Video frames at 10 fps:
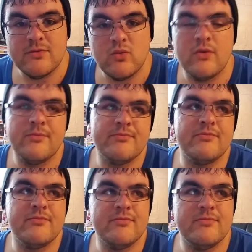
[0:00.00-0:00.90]
Well,
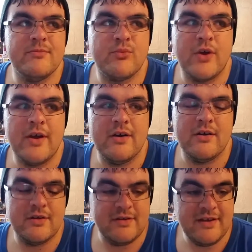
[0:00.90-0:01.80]

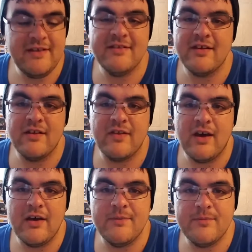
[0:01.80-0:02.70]
Dean says
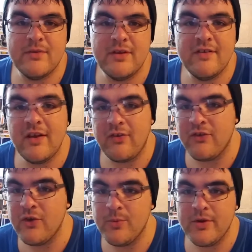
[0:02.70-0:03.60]
that he's not
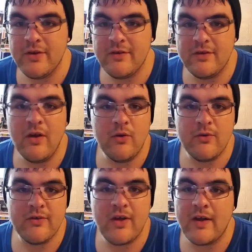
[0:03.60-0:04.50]
stupid. He
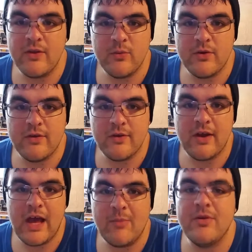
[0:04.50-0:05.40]
knows exactly what's
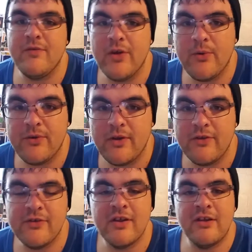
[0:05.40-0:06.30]
going to happen. If he goes in there,
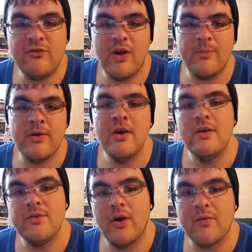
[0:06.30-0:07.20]
he's going to get jumped.
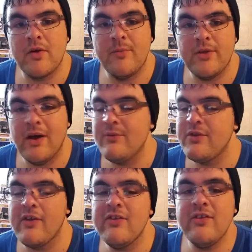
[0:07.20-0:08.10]
Dolph comes out,
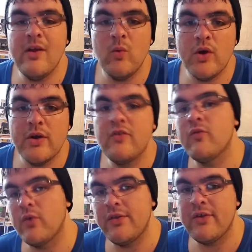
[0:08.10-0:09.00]
doesn't say a word,
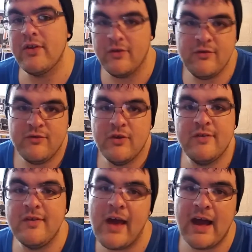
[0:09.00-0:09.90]
just runs in and
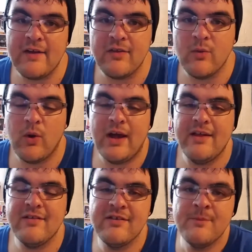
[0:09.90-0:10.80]
attacks the
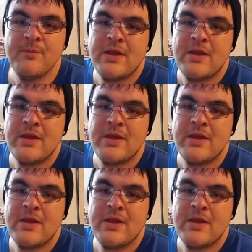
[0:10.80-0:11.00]
Wyatts.